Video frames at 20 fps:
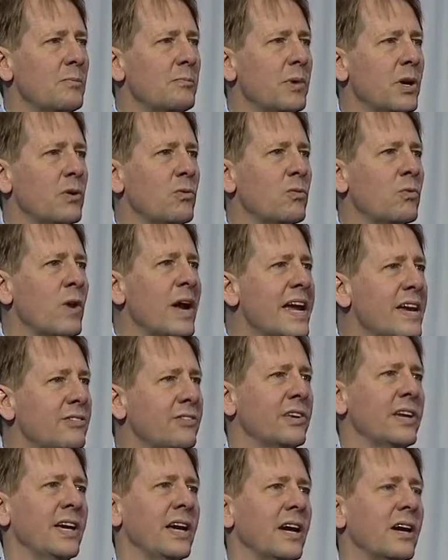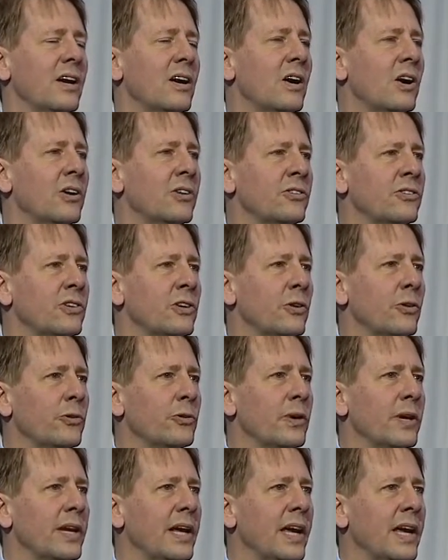but raising our
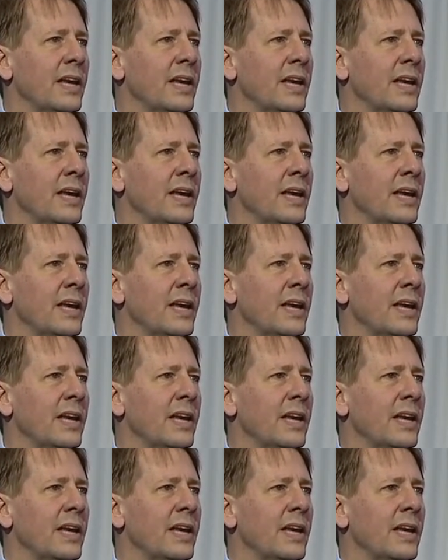children